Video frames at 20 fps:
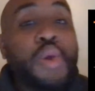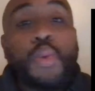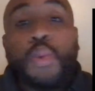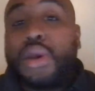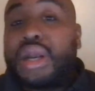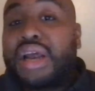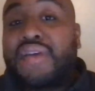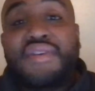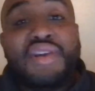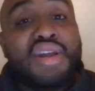
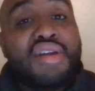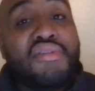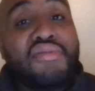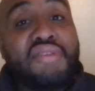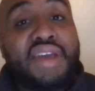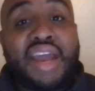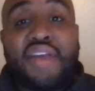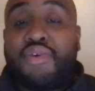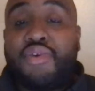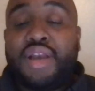Whatever your
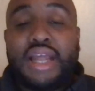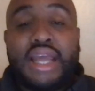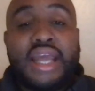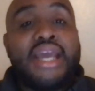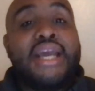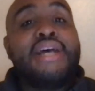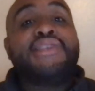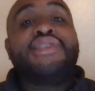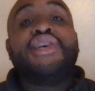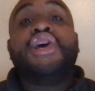favorite
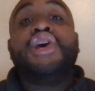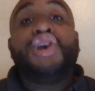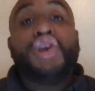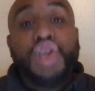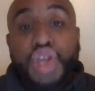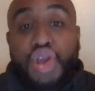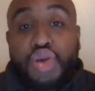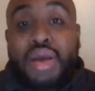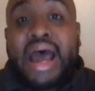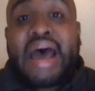is,
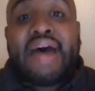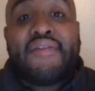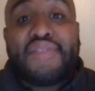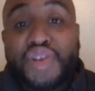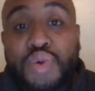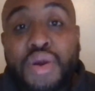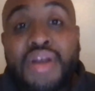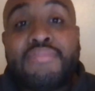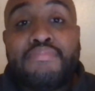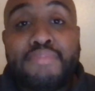you have
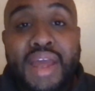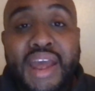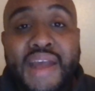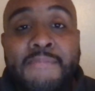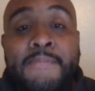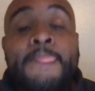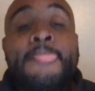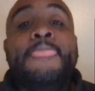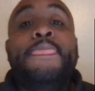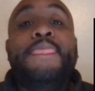to
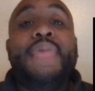admit